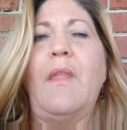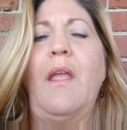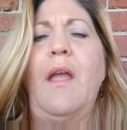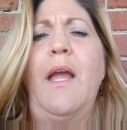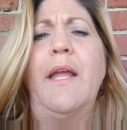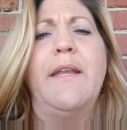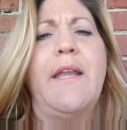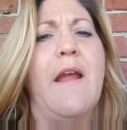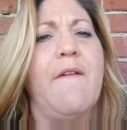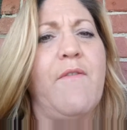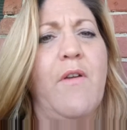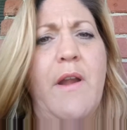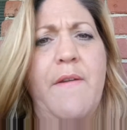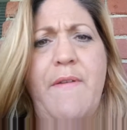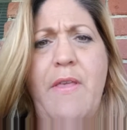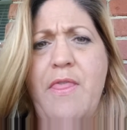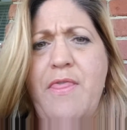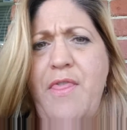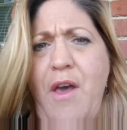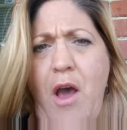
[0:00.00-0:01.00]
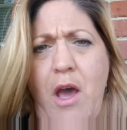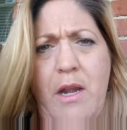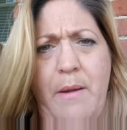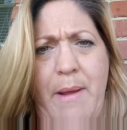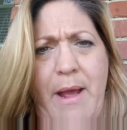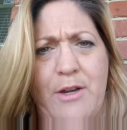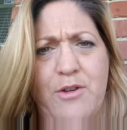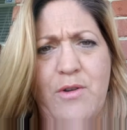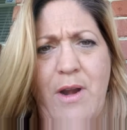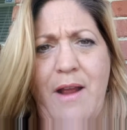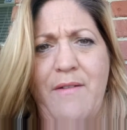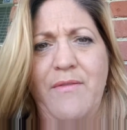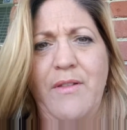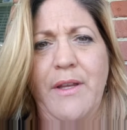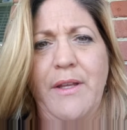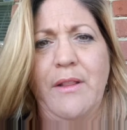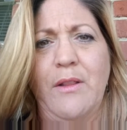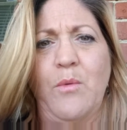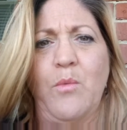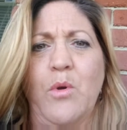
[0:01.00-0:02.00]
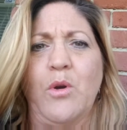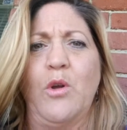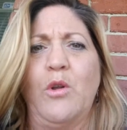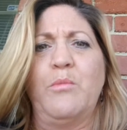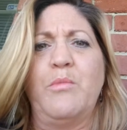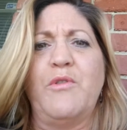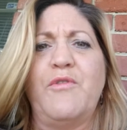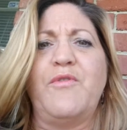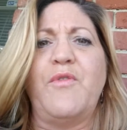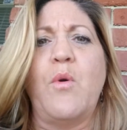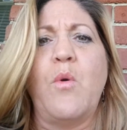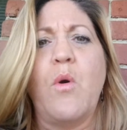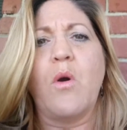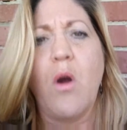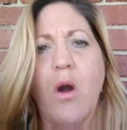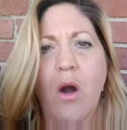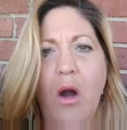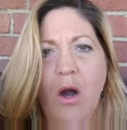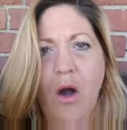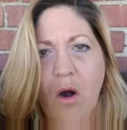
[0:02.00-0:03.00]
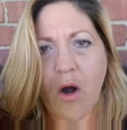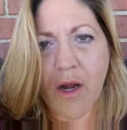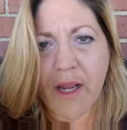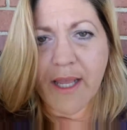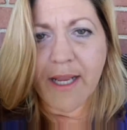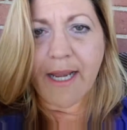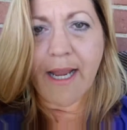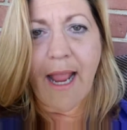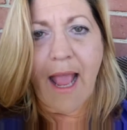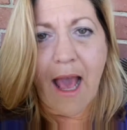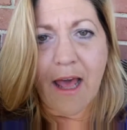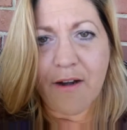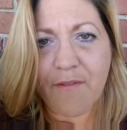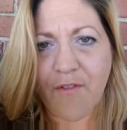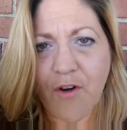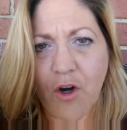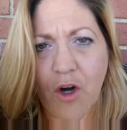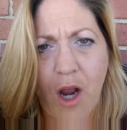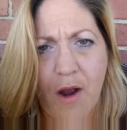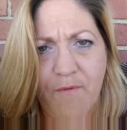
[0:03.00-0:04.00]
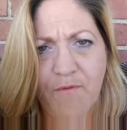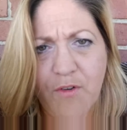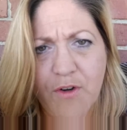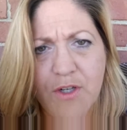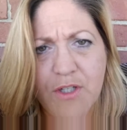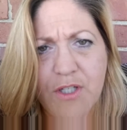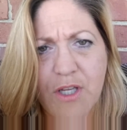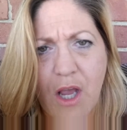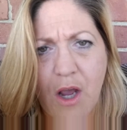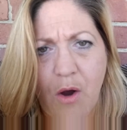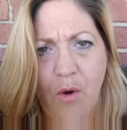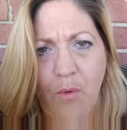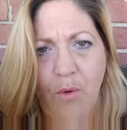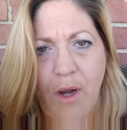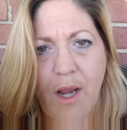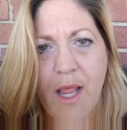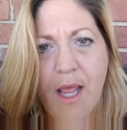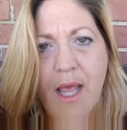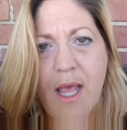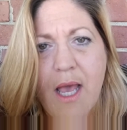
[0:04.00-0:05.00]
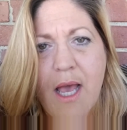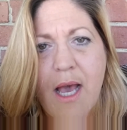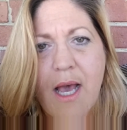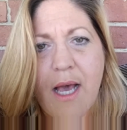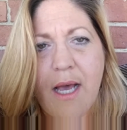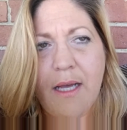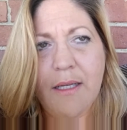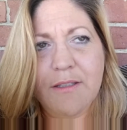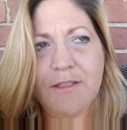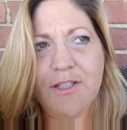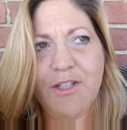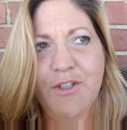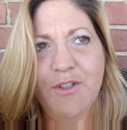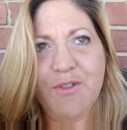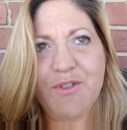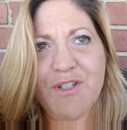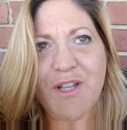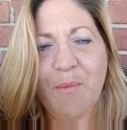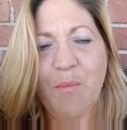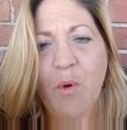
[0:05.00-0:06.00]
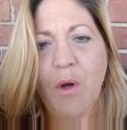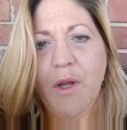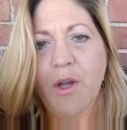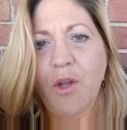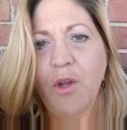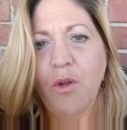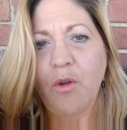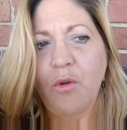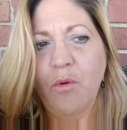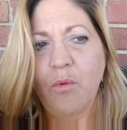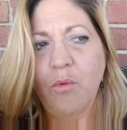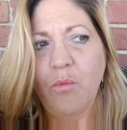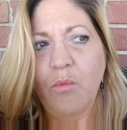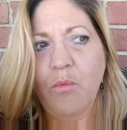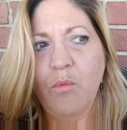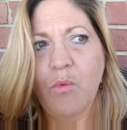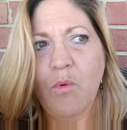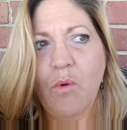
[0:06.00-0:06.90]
had never even thought about traveling the world before or getting out of her comfort zone, to someone who,